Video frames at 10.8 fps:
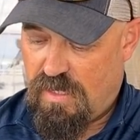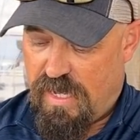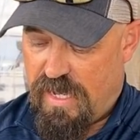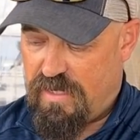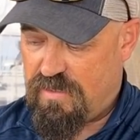
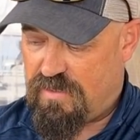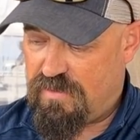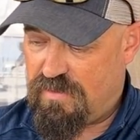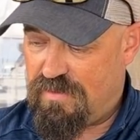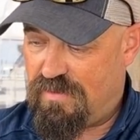And
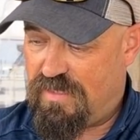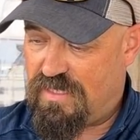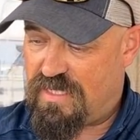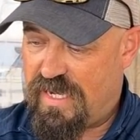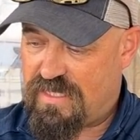
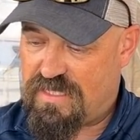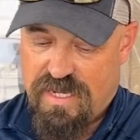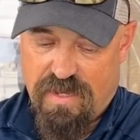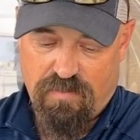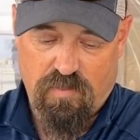this next
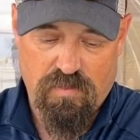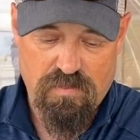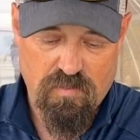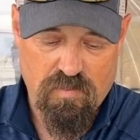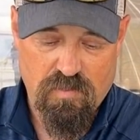step,
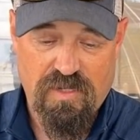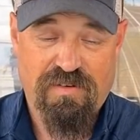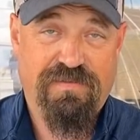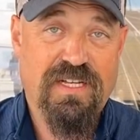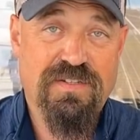we're
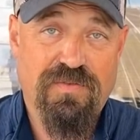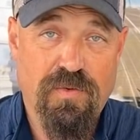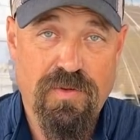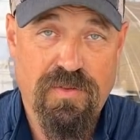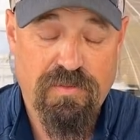going to fast
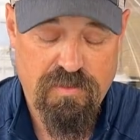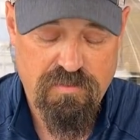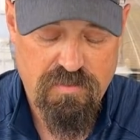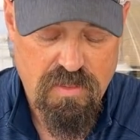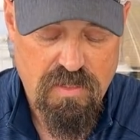forward through,
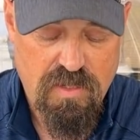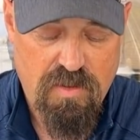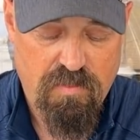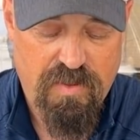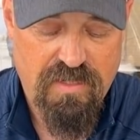
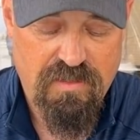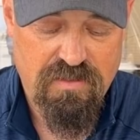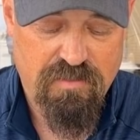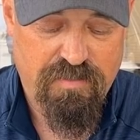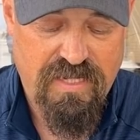but
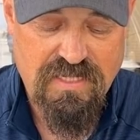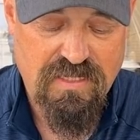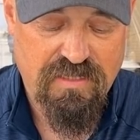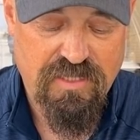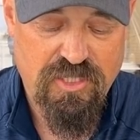you're
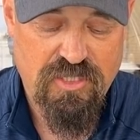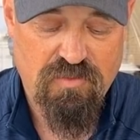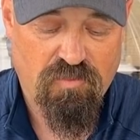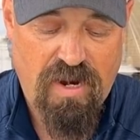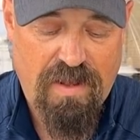basically just
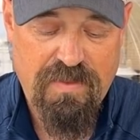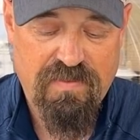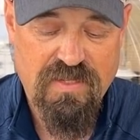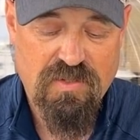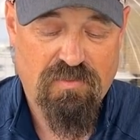
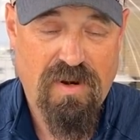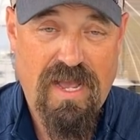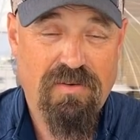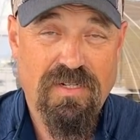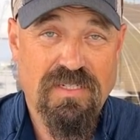wrapping this
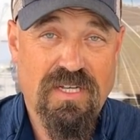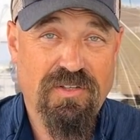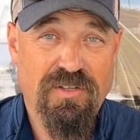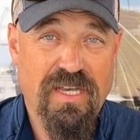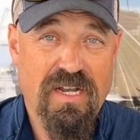around until
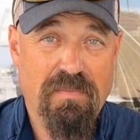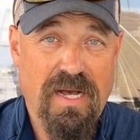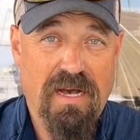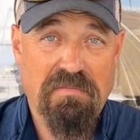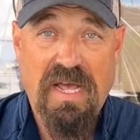you get
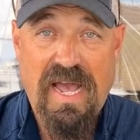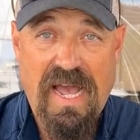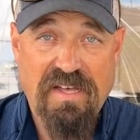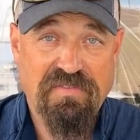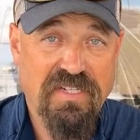about
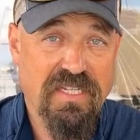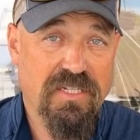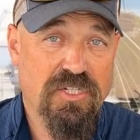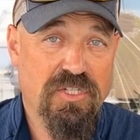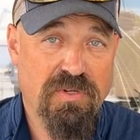1/2
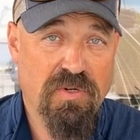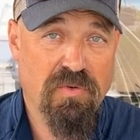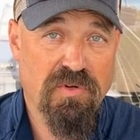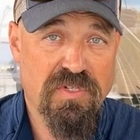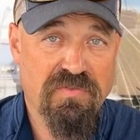inch,
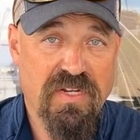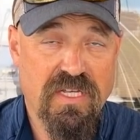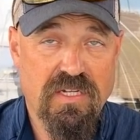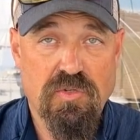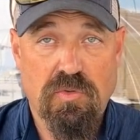3/4 of an
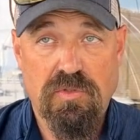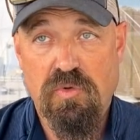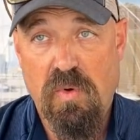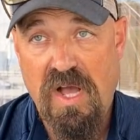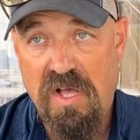inch, or
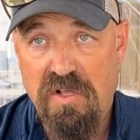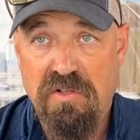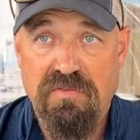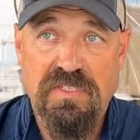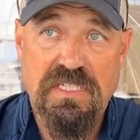
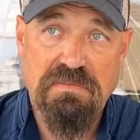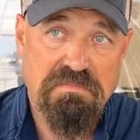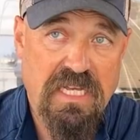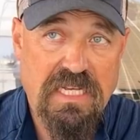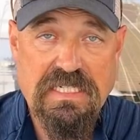12 to
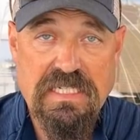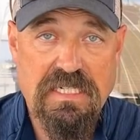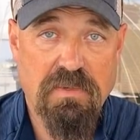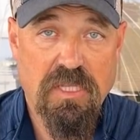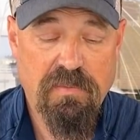
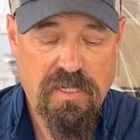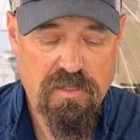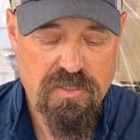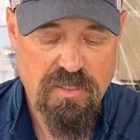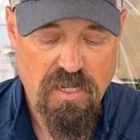19
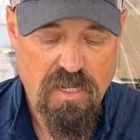millimeters.